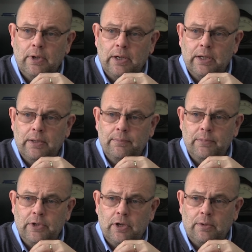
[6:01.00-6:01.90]

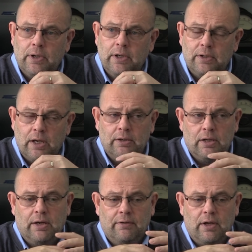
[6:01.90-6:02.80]
You know,
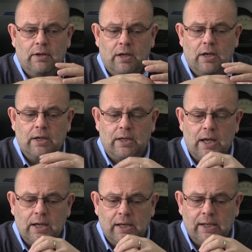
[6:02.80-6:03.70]

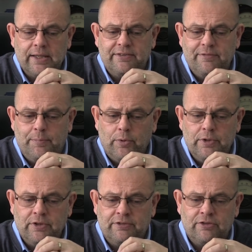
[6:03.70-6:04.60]
a collective
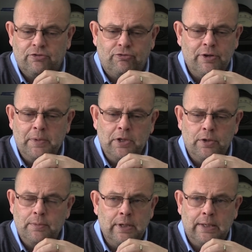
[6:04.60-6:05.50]
point that's extremely
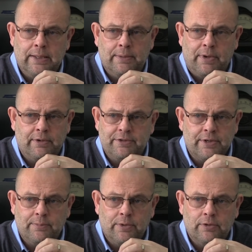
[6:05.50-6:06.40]
unique in the
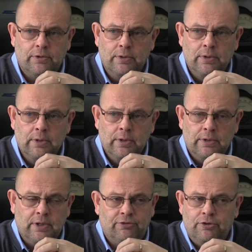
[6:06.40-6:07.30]
maritime world.
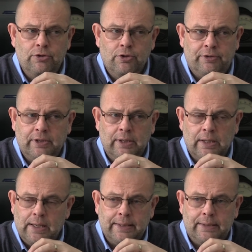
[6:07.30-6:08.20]
There's nothing
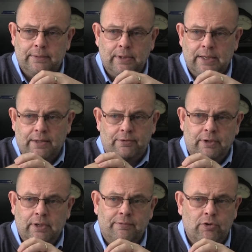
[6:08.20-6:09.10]
like the
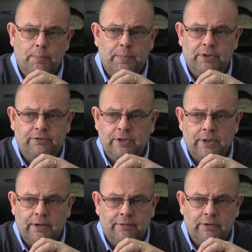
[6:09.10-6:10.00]
gathering of companies that
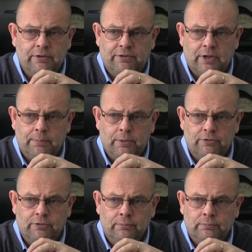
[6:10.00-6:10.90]
you have here in
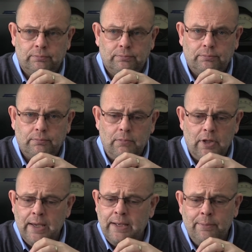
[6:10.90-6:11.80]
Cyprus
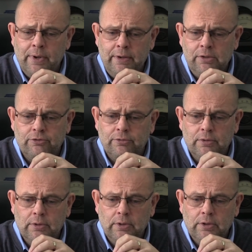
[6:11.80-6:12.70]
anywhere else.
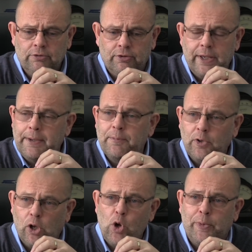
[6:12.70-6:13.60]
So yeah,
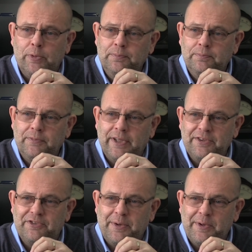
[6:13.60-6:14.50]
global.
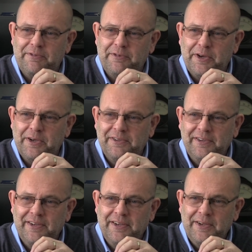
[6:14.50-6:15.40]
That's our
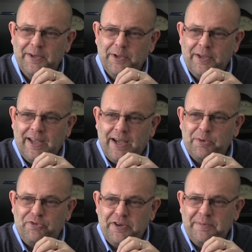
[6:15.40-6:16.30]

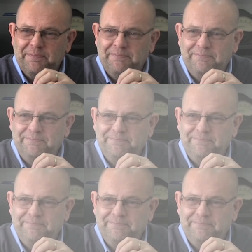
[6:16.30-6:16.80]
dream.